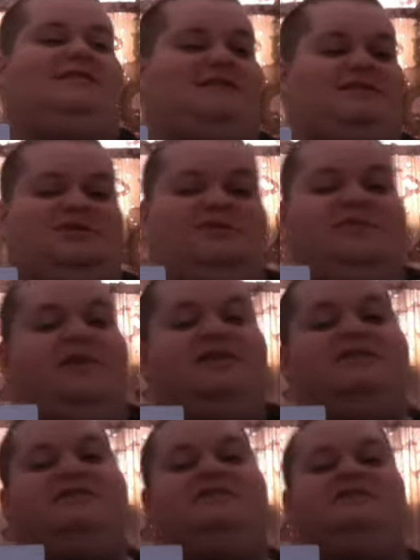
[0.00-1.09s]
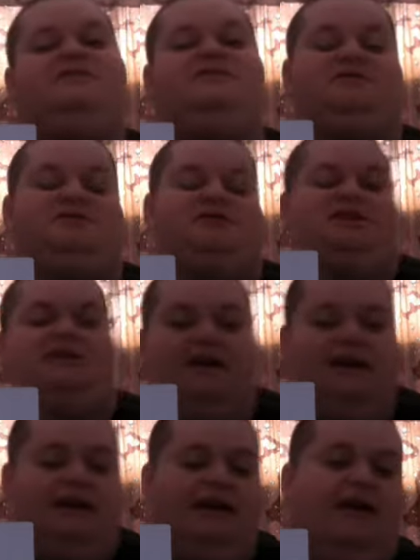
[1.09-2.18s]
two months for shit.
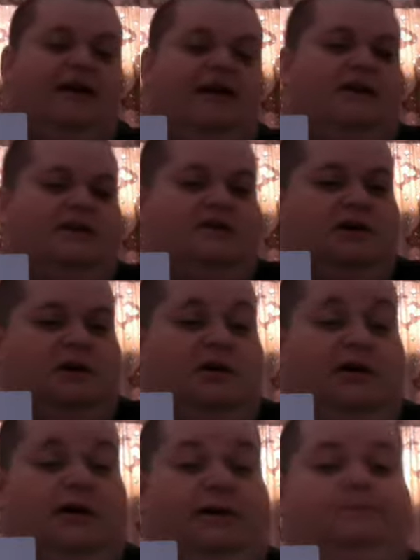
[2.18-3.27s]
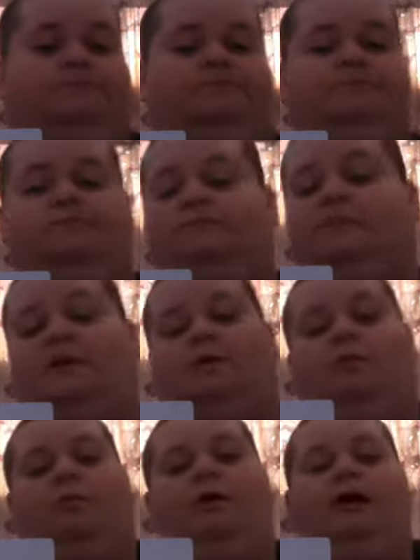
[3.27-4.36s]
So, um,
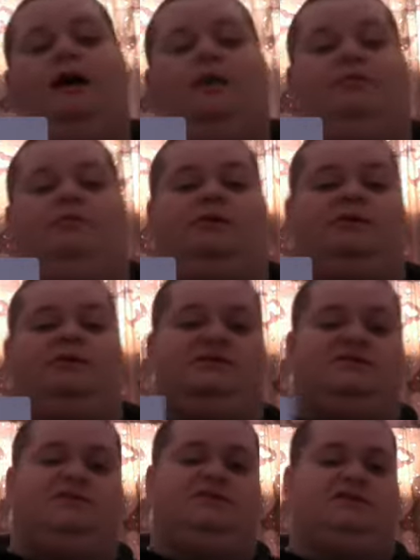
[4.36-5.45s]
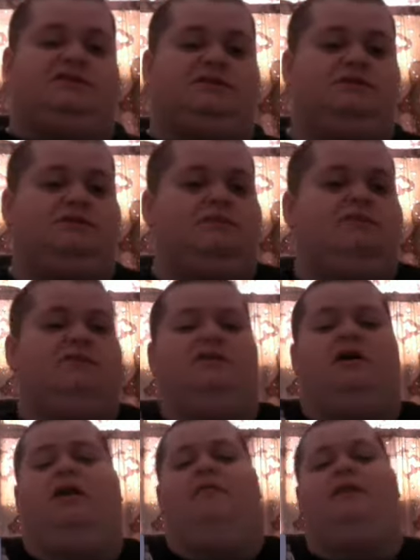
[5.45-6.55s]
what happened was there's this dude that was
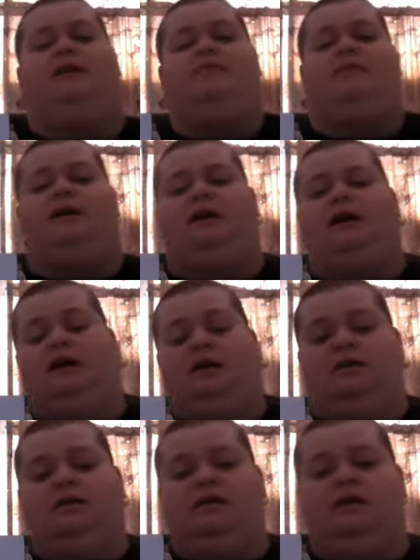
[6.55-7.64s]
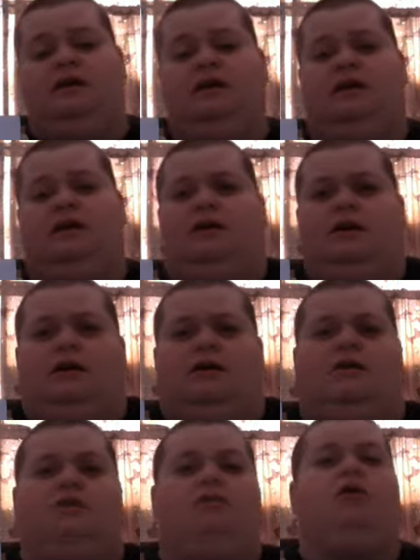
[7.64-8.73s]
commenting me, and
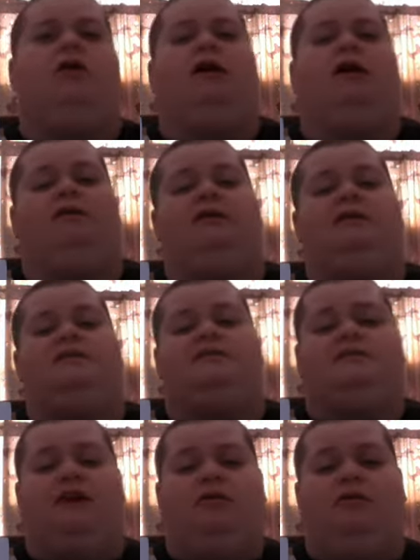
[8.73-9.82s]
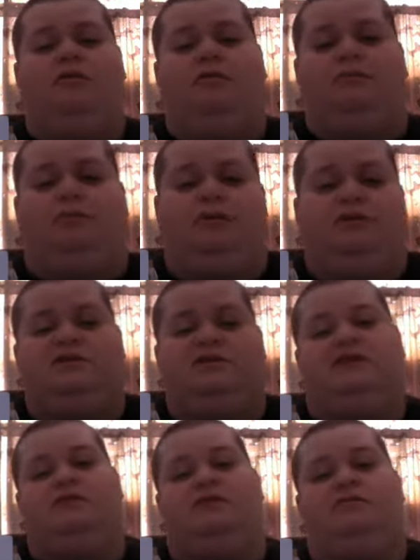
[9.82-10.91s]
you know how it is. If I don't personally
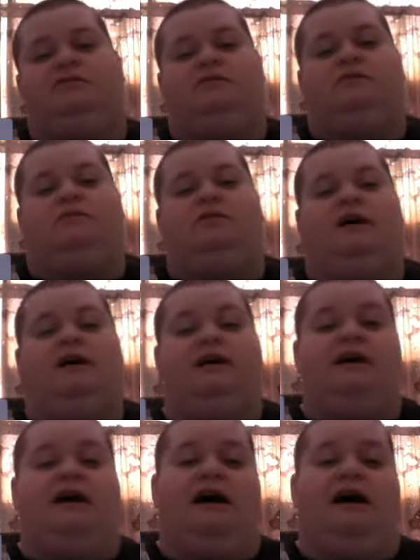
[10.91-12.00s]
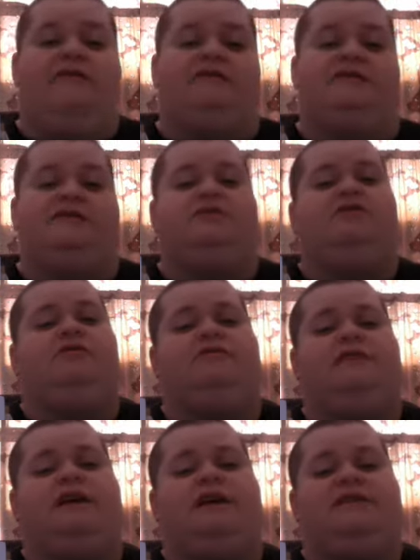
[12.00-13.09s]
know someone, like I haven't seen their
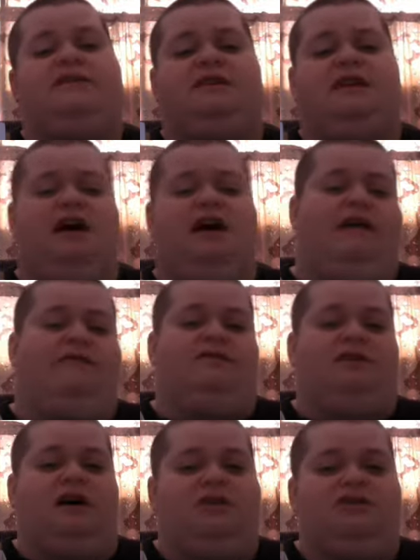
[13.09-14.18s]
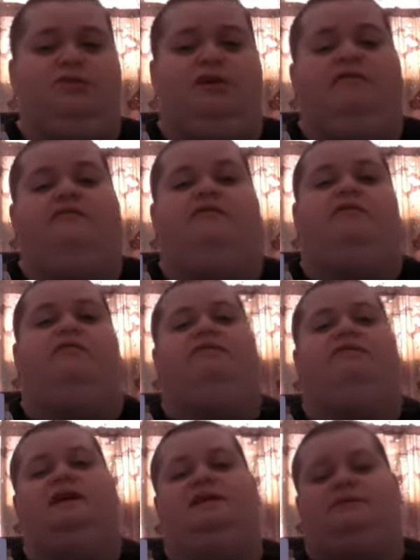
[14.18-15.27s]
face and I haven't talked to them on the phone or
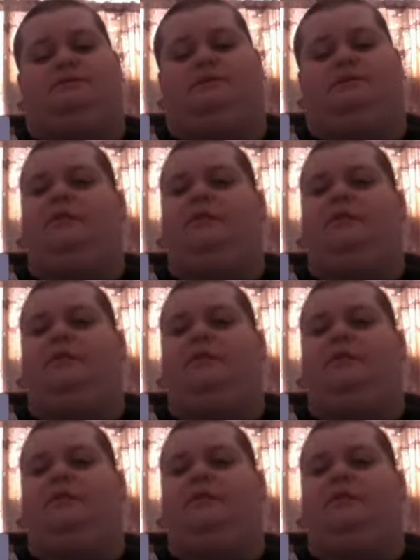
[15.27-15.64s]
texted them,